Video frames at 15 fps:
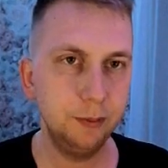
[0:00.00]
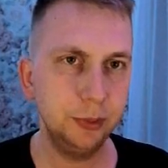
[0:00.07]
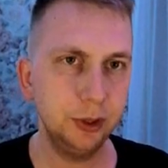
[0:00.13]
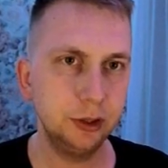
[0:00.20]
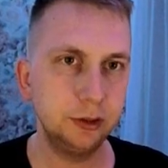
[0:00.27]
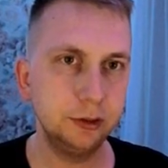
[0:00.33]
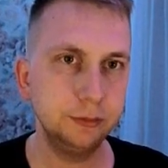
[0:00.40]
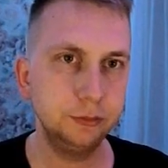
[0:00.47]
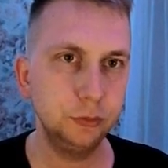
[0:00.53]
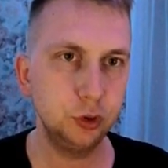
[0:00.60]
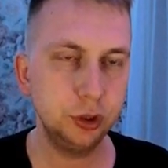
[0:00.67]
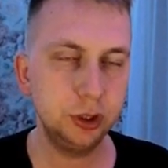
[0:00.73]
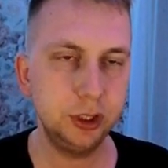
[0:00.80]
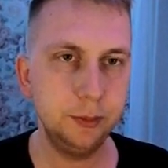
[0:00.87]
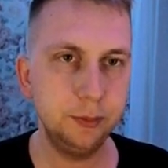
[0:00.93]
but to
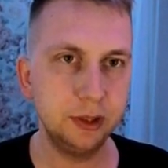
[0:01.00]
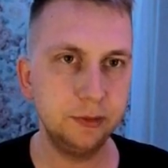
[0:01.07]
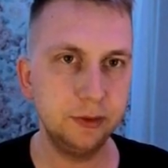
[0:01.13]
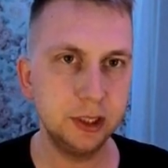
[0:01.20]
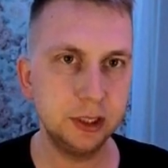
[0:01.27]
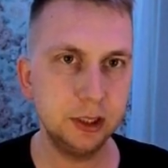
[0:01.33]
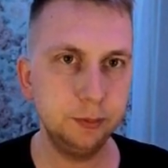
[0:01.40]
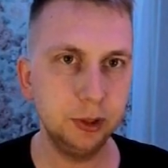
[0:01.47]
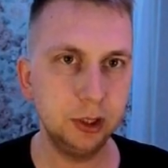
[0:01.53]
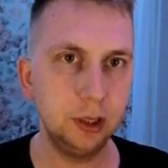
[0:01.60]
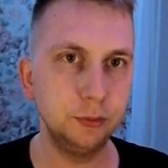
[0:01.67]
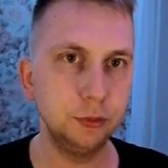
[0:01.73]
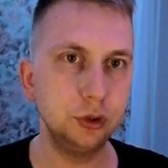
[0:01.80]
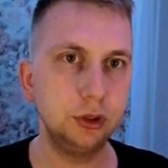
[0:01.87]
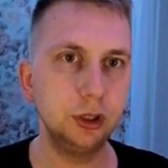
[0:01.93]
keep it very simple,
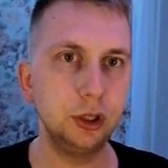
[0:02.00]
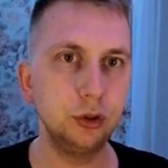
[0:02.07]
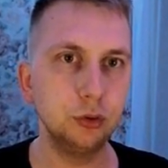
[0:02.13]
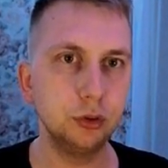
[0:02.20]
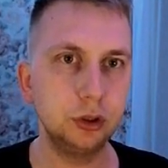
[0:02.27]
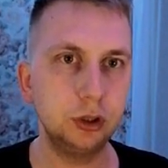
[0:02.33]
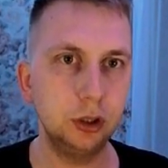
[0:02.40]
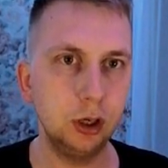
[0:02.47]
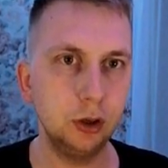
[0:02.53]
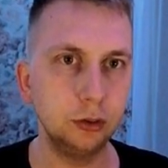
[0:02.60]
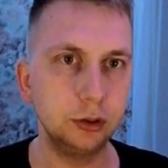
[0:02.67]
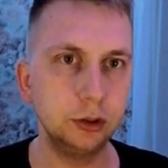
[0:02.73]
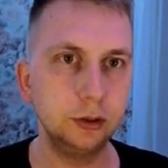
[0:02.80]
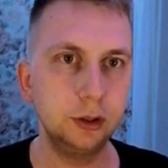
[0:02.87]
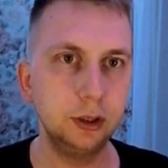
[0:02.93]
I'm just gonna use
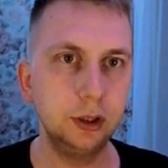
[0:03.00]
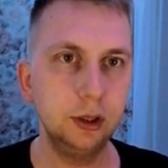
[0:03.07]
Claude